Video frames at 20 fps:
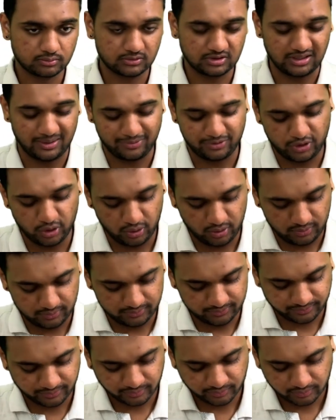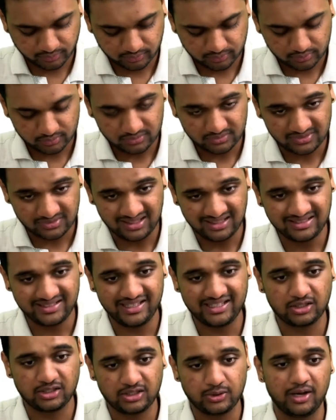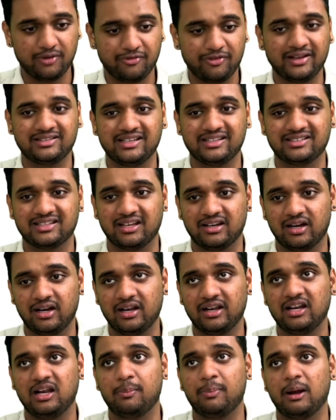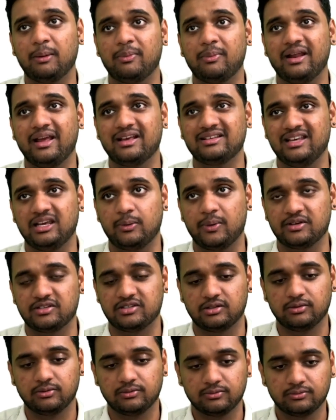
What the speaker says: Substitute 625 and 600 in Department A's equation.